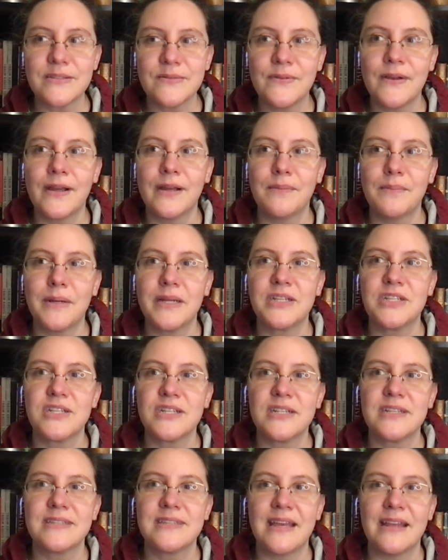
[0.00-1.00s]
very much
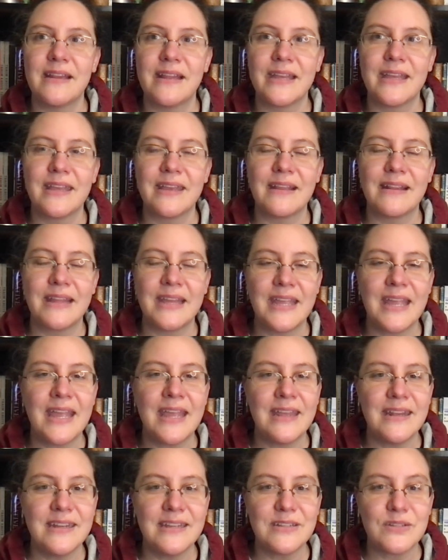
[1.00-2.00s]
set like late
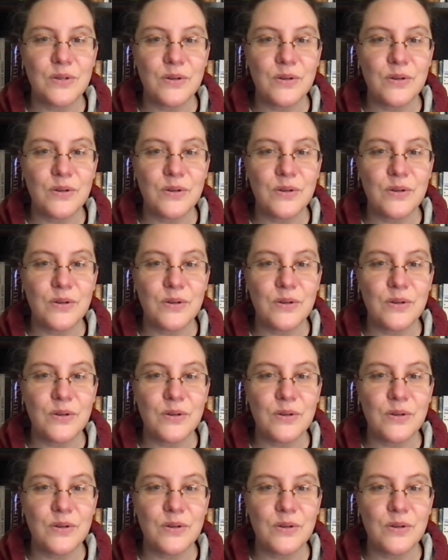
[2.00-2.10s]
80s,